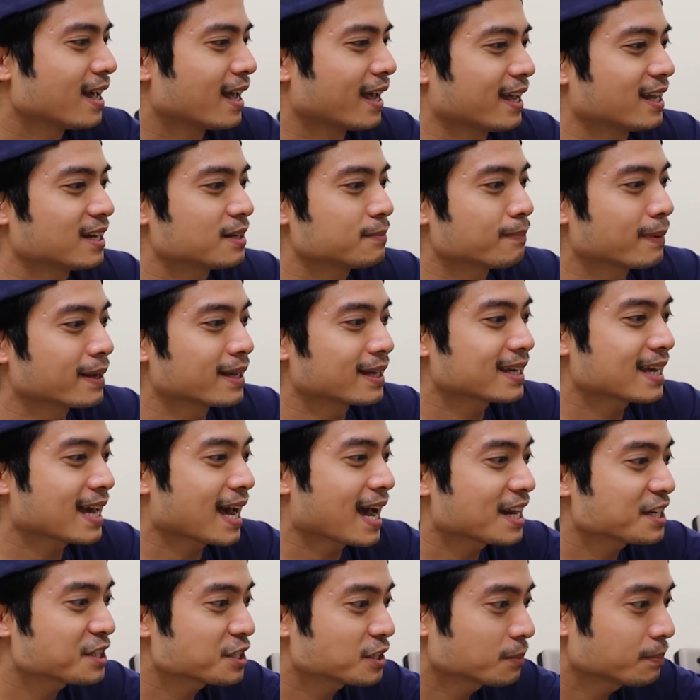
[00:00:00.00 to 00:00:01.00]
And my
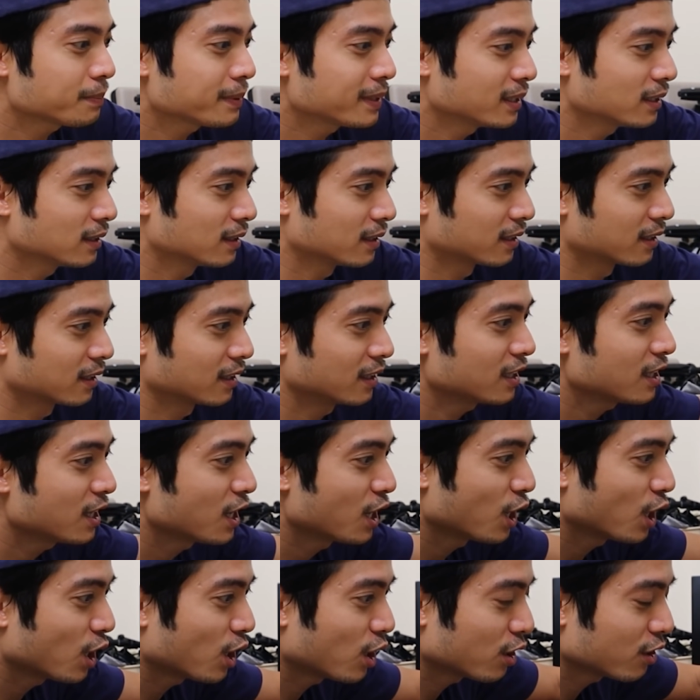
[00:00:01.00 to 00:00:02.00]

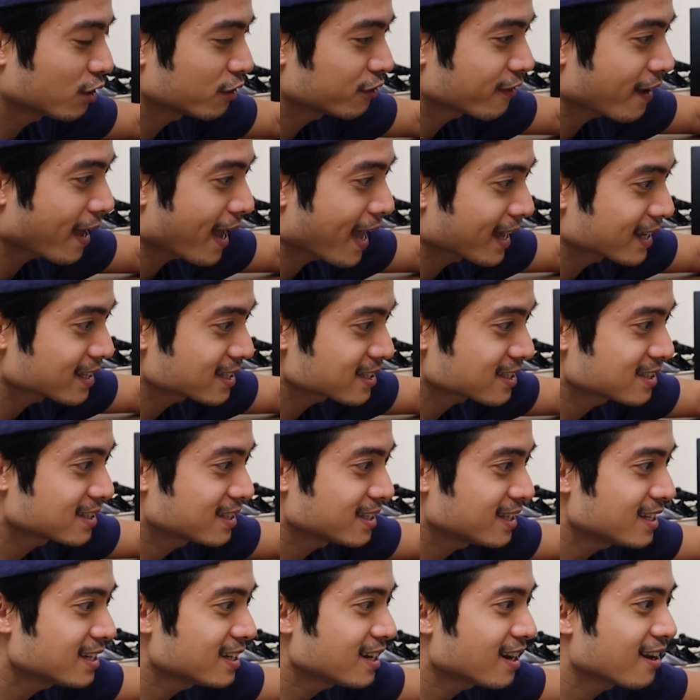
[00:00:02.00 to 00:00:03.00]
caterpillar of
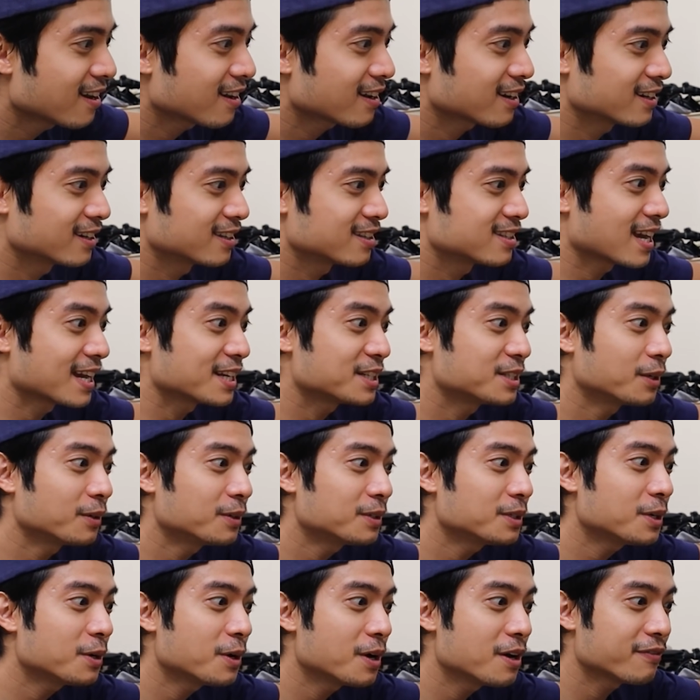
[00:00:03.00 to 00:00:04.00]
SD cards. I
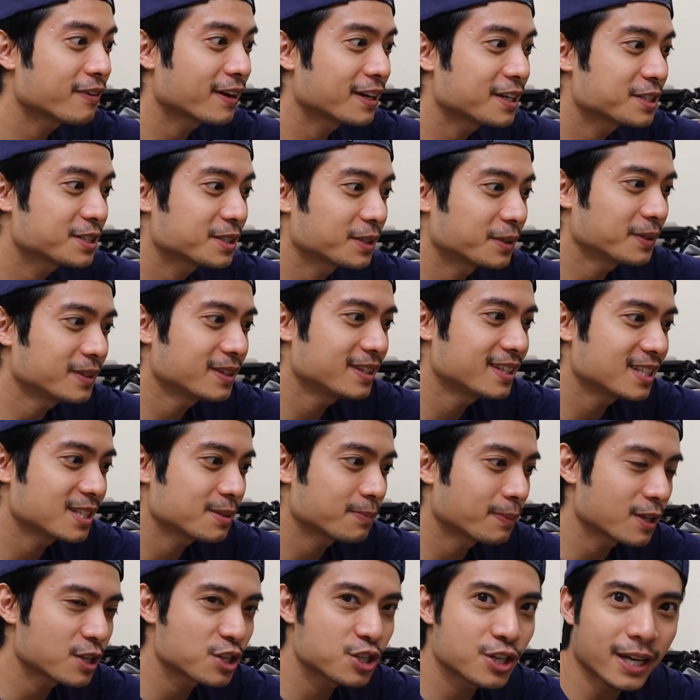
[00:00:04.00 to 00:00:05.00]
don't know if I showed this,
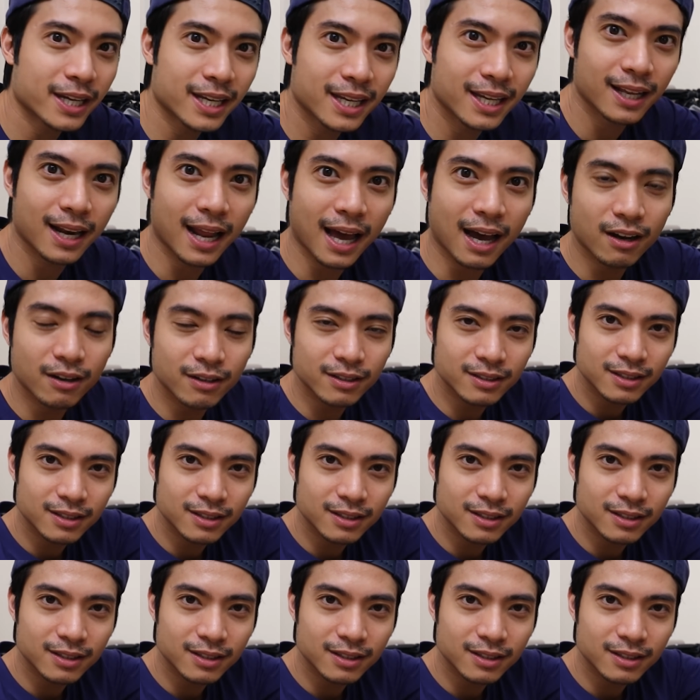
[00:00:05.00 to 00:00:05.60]
but check it out.